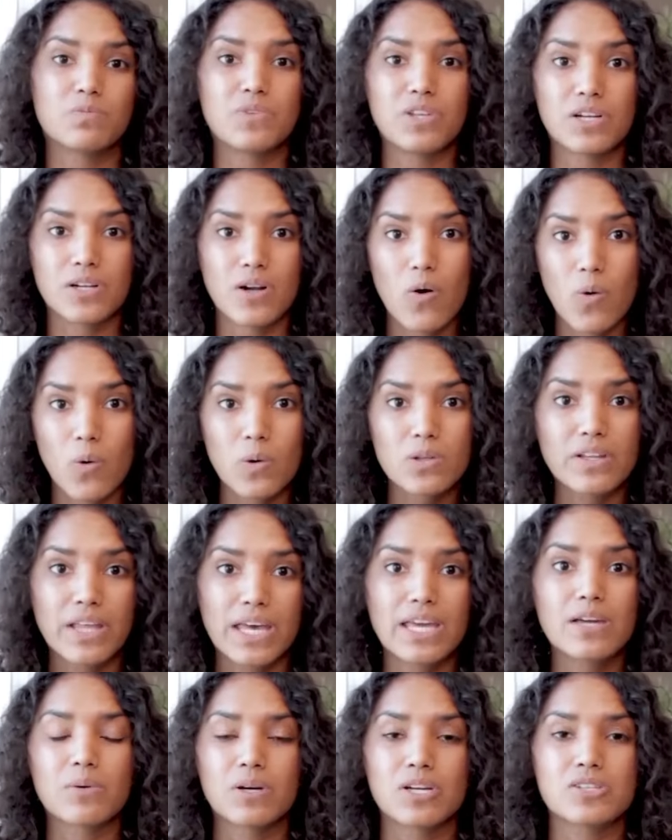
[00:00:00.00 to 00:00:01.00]
their old
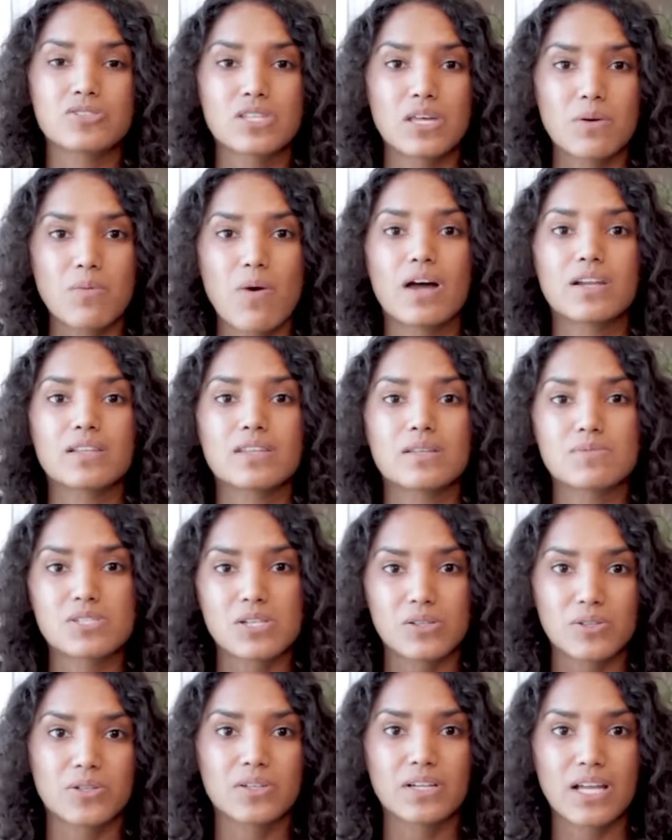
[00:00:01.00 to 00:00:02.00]
language. They wanted them
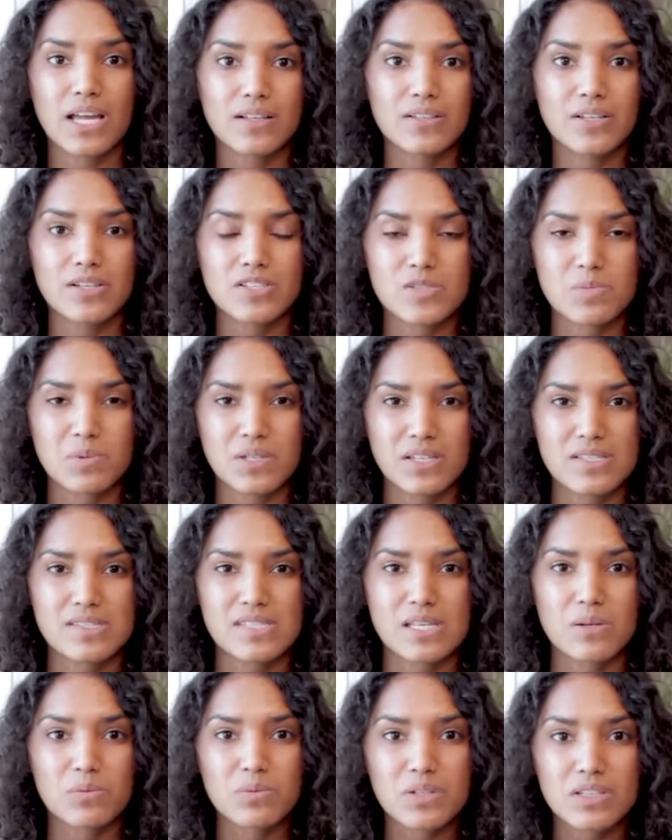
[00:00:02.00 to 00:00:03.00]
to learn English because
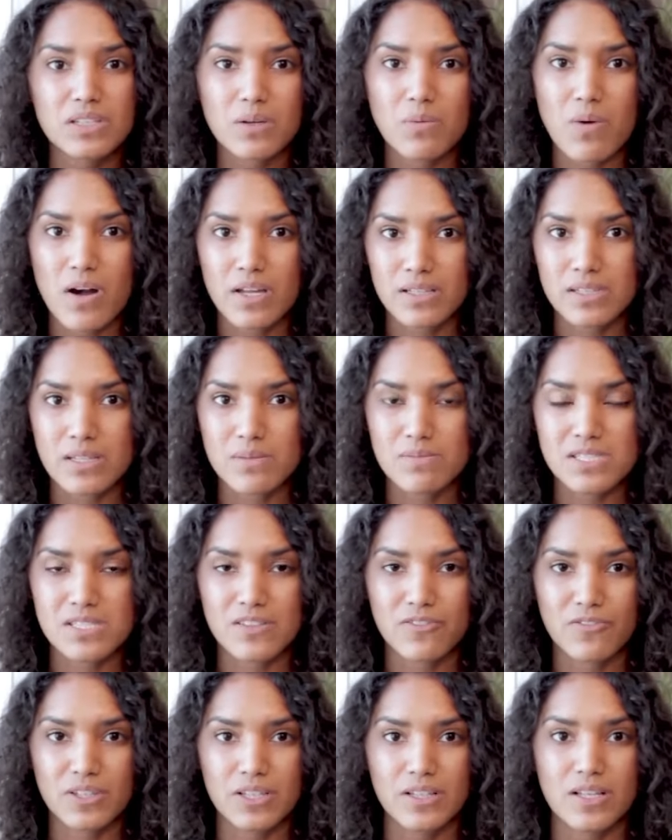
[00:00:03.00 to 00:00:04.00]
they really wanted them
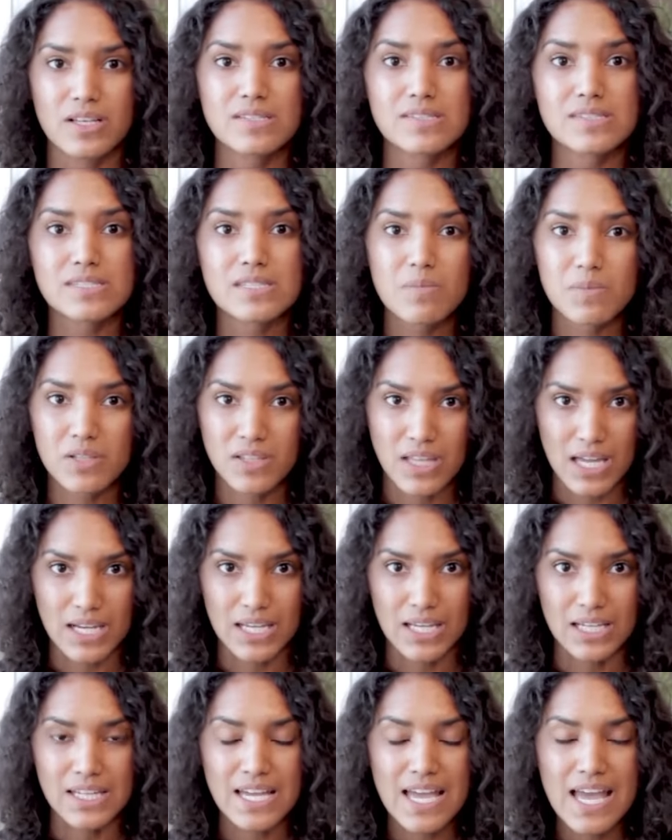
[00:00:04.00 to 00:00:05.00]
to feel
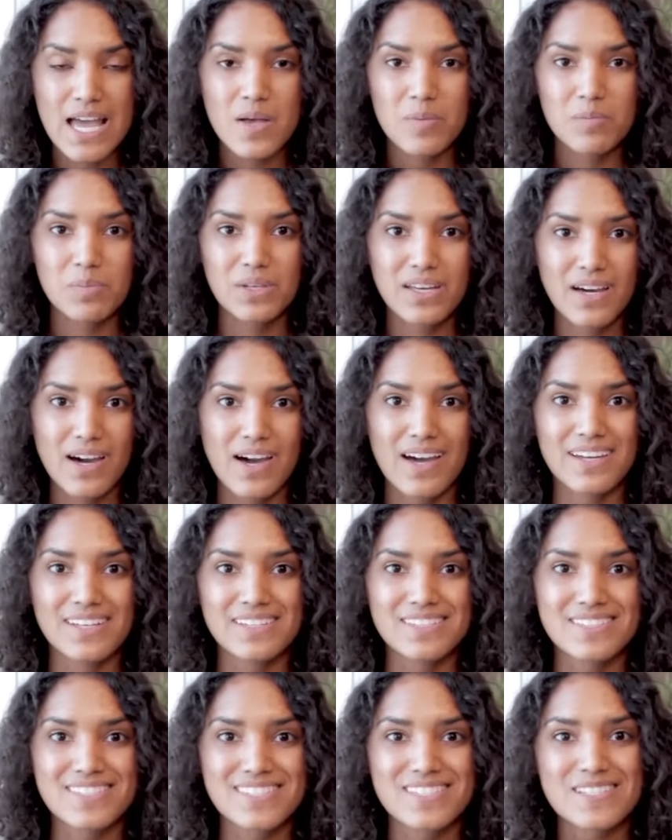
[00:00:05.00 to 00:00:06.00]
assimilated,
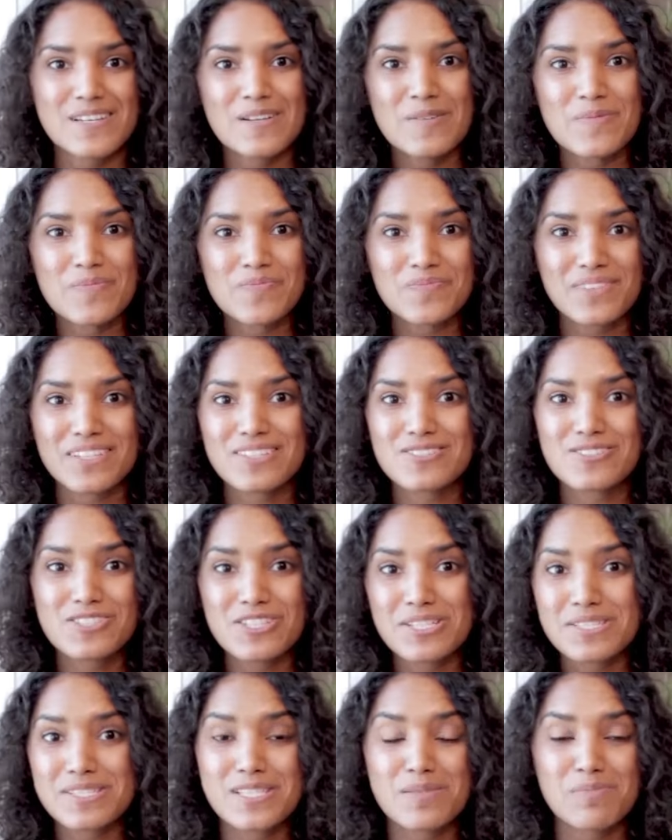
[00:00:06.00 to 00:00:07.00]
because
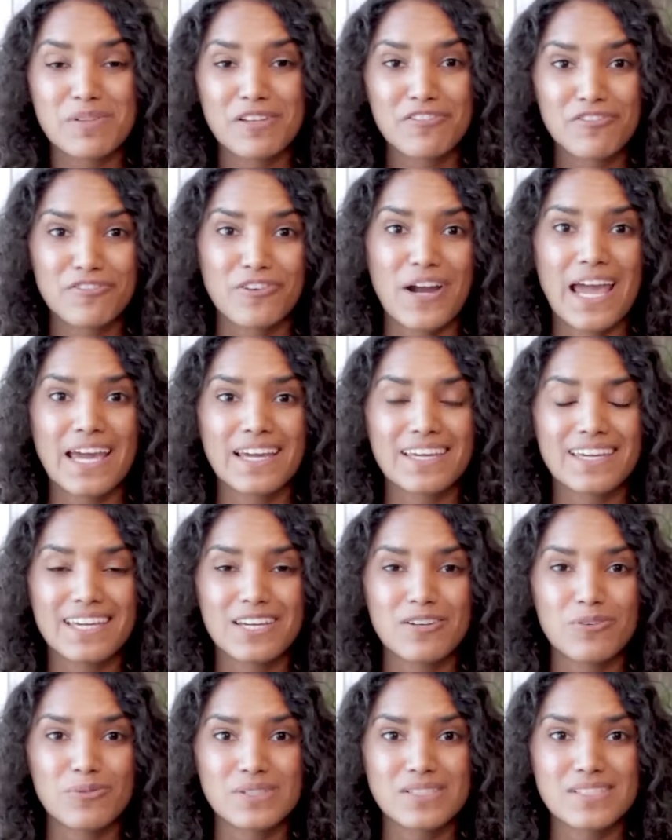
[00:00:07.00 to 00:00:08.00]
just to be frank,
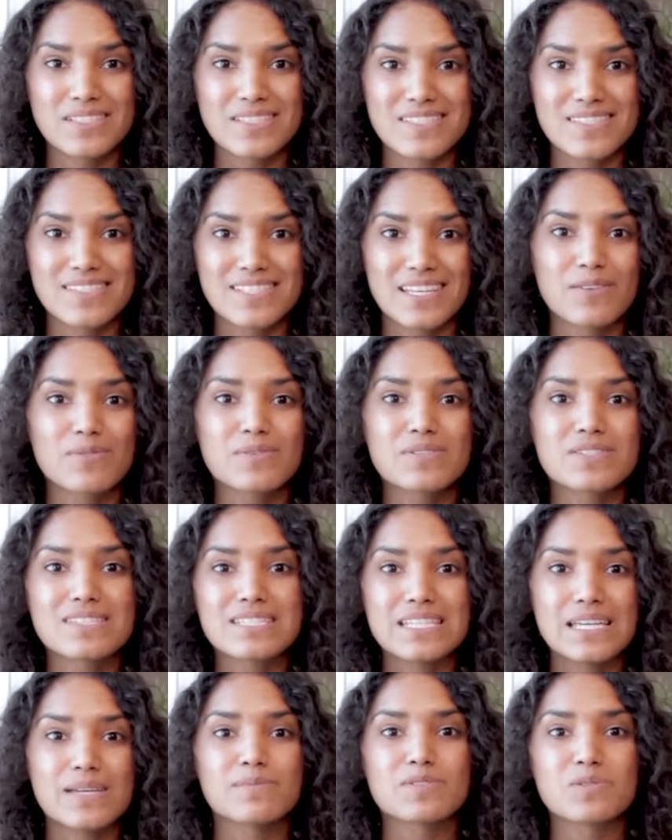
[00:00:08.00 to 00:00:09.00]
it was
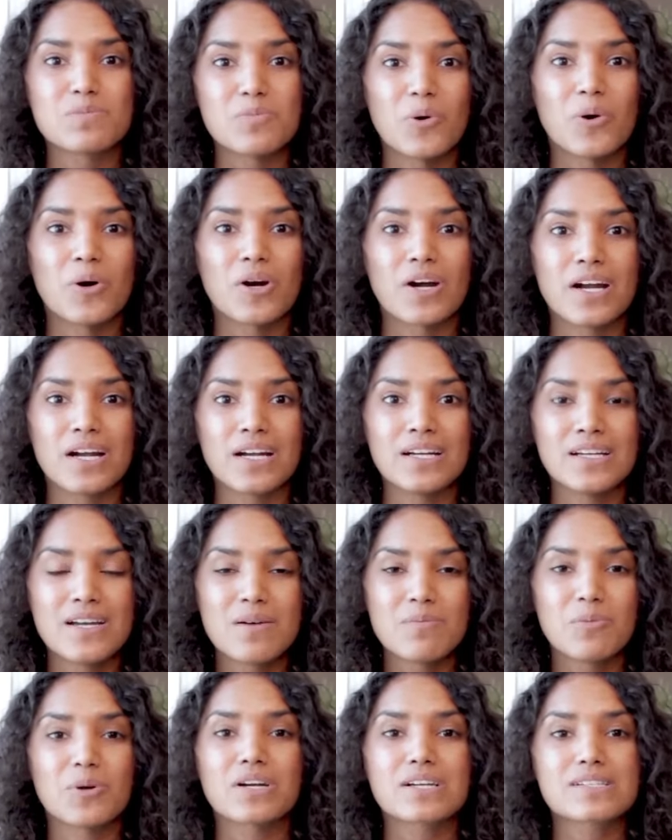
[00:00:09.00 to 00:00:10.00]
deemed more
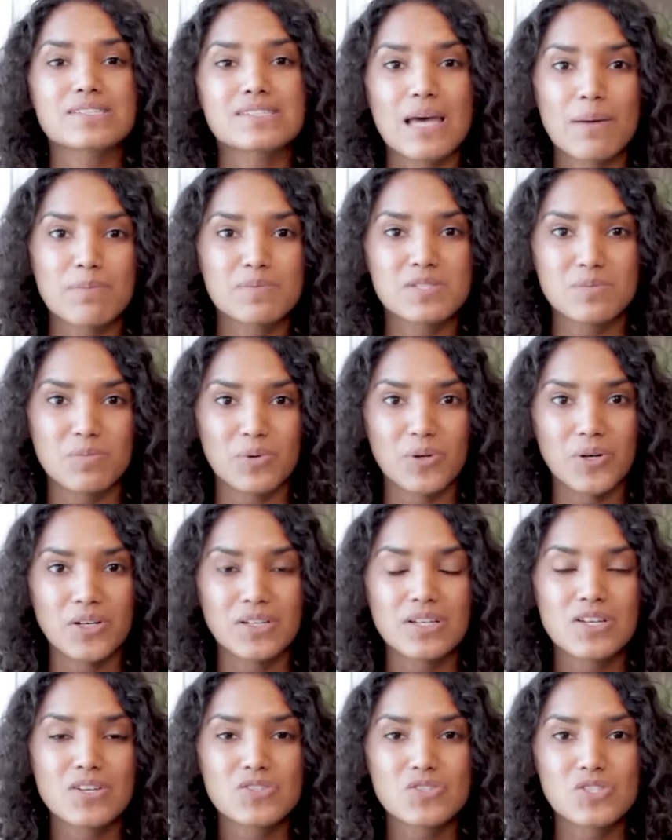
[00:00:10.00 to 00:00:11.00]

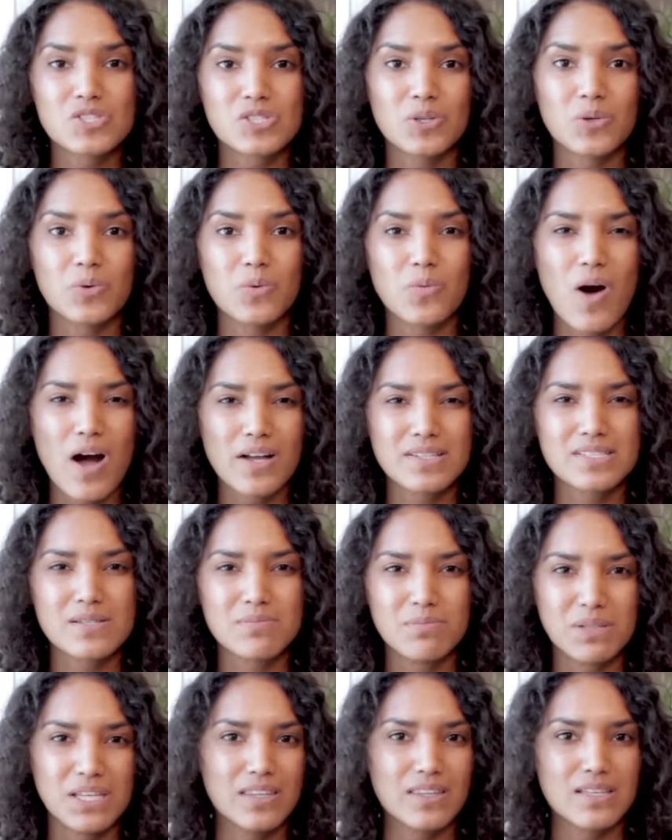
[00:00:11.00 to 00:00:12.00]
acceptable to want to
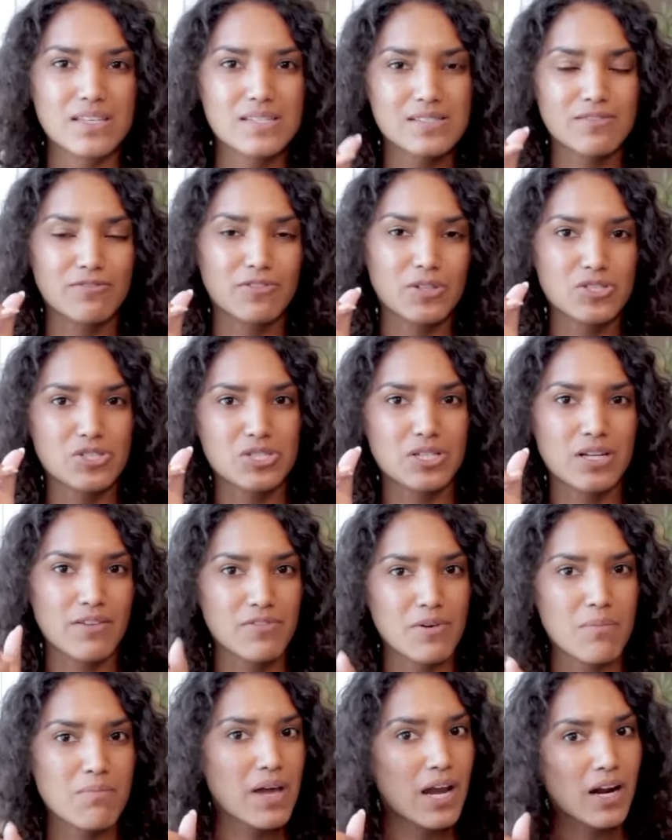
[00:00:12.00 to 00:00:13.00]
be this version
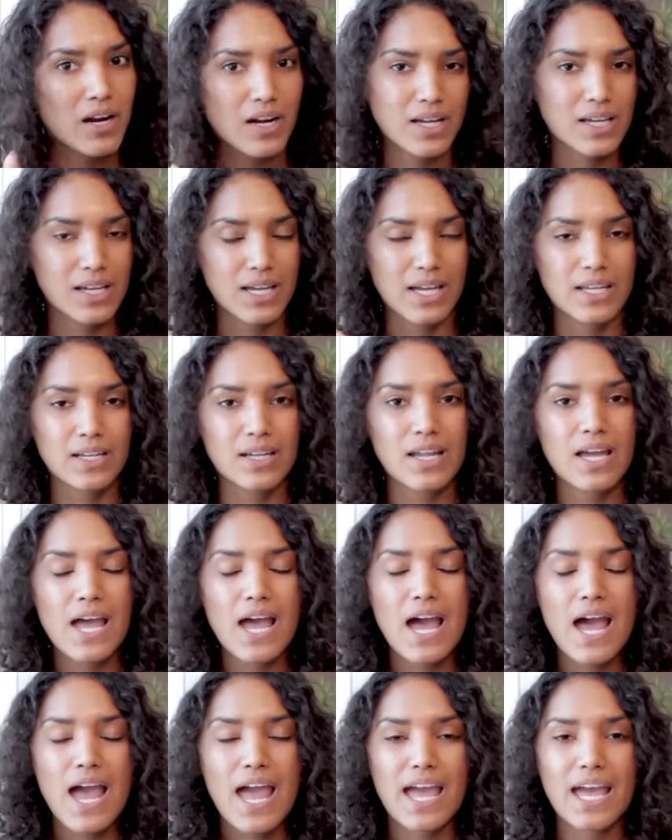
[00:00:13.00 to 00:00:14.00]
of American.
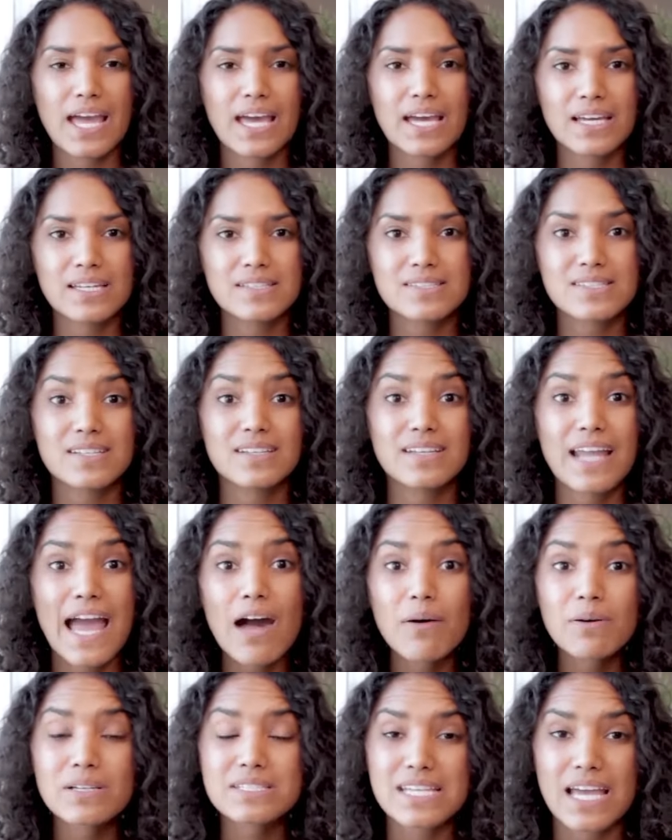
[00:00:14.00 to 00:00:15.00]
And
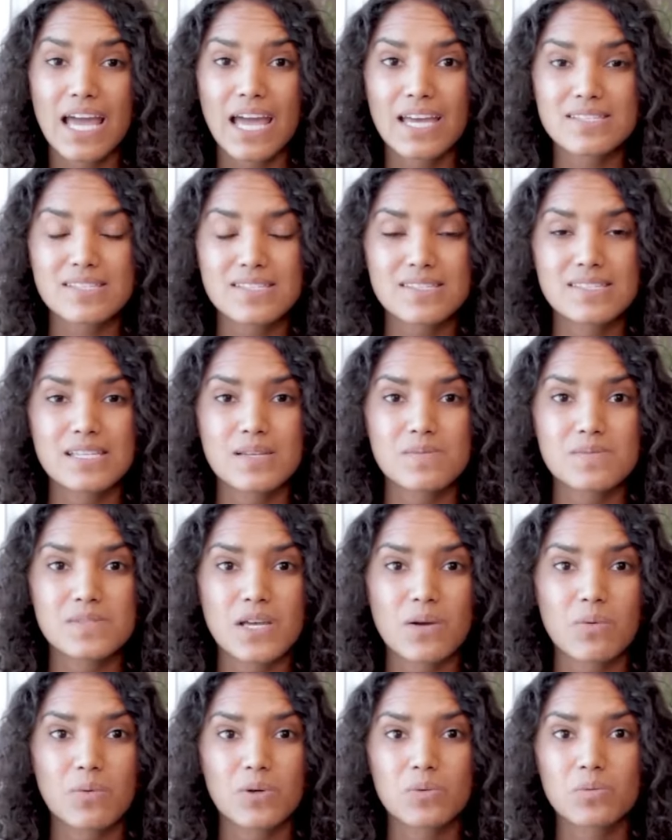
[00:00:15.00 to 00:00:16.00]
nowadays, it seems
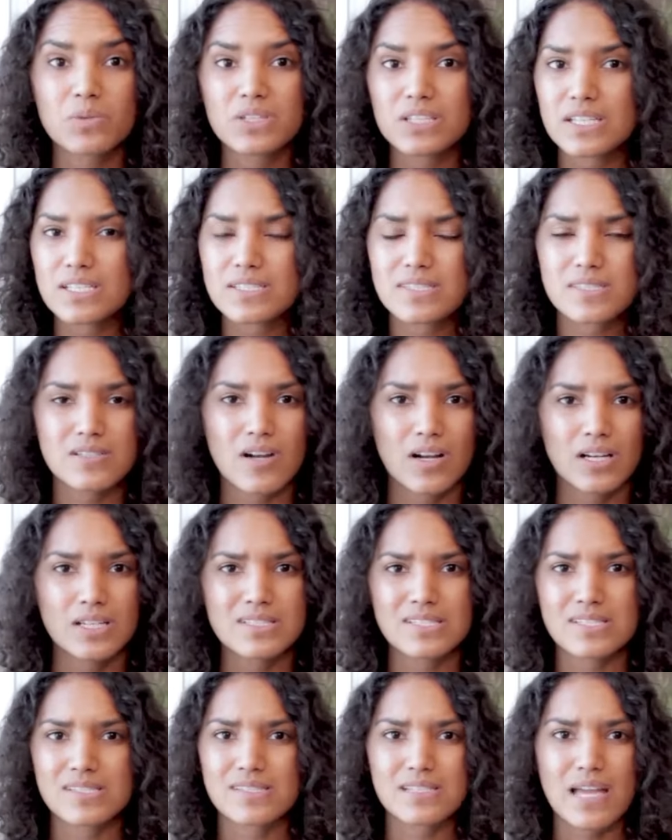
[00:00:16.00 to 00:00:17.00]
like we're really starting
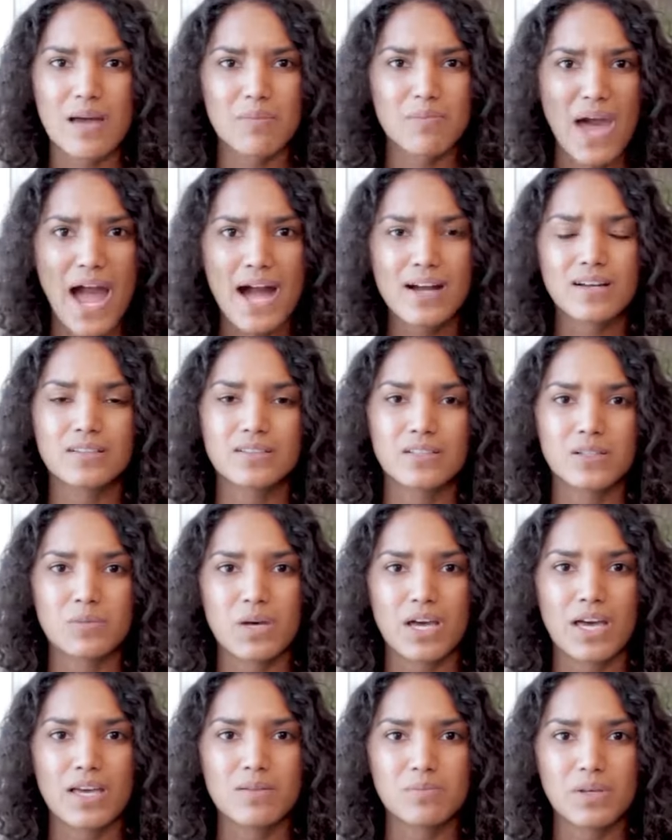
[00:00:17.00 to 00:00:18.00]
to step back a little
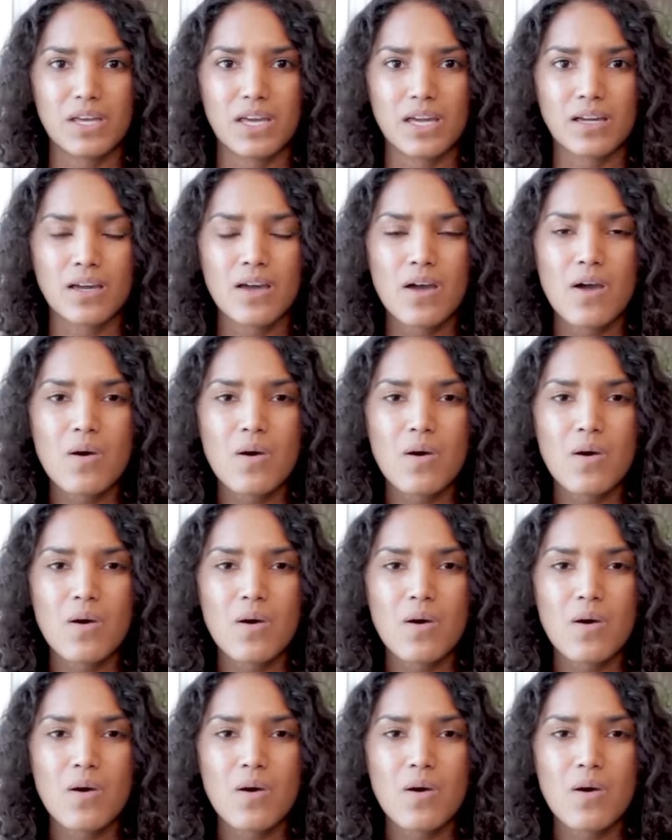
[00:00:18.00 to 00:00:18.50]
bit and being